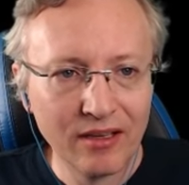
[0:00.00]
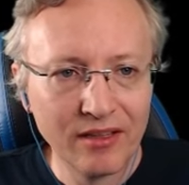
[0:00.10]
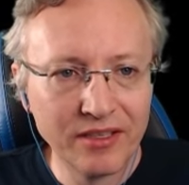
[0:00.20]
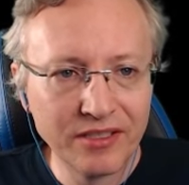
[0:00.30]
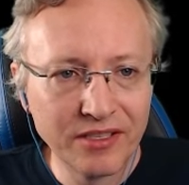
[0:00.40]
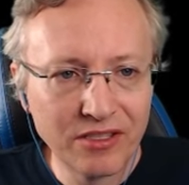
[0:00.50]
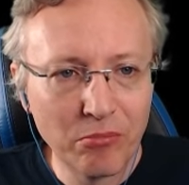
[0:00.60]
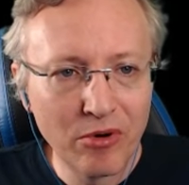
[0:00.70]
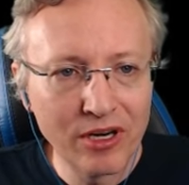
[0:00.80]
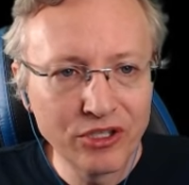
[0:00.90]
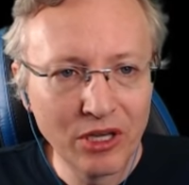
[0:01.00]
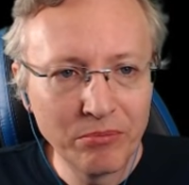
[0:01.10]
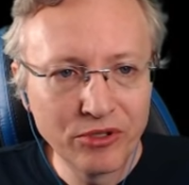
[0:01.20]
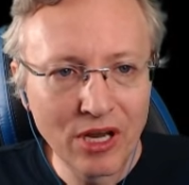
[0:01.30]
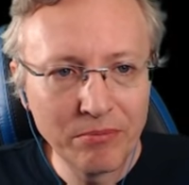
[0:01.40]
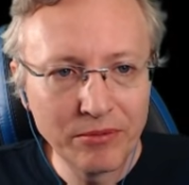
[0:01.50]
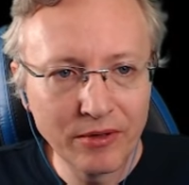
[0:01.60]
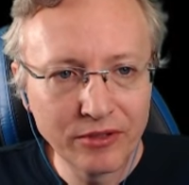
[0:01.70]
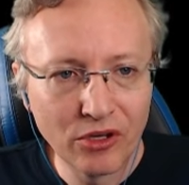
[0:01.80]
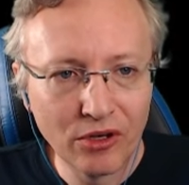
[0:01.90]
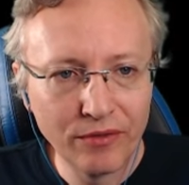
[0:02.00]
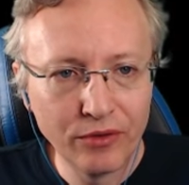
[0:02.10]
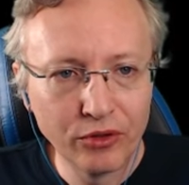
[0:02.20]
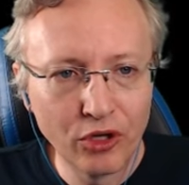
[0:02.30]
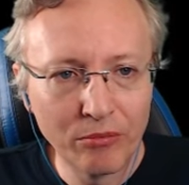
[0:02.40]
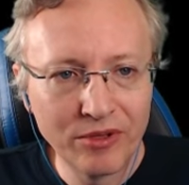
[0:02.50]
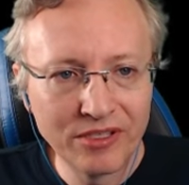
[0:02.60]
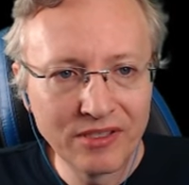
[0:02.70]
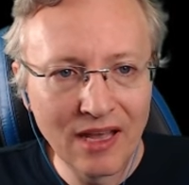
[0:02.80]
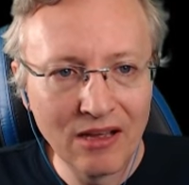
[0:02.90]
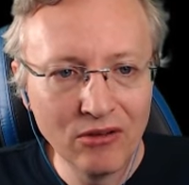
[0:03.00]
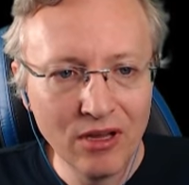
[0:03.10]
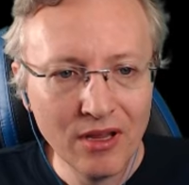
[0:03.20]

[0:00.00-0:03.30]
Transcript: This is the brush tip shape, so if you drop this down,